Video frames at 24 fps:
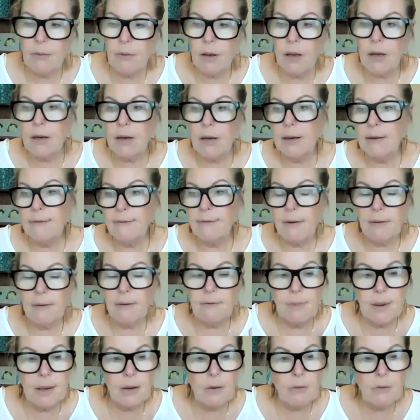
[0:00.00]
well, if
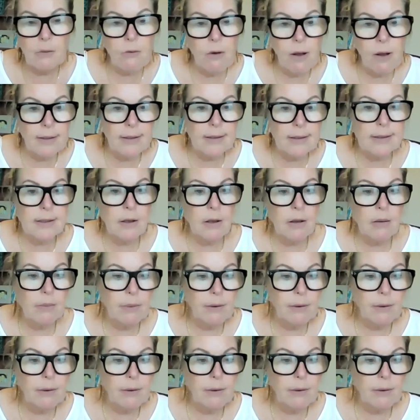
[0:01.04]
I've been once, I'll